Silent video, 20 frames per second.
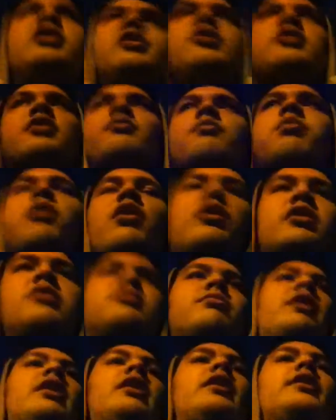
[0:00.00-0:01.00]
just put
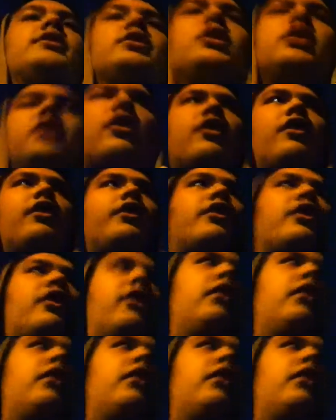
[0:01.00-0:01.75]
as many as you like.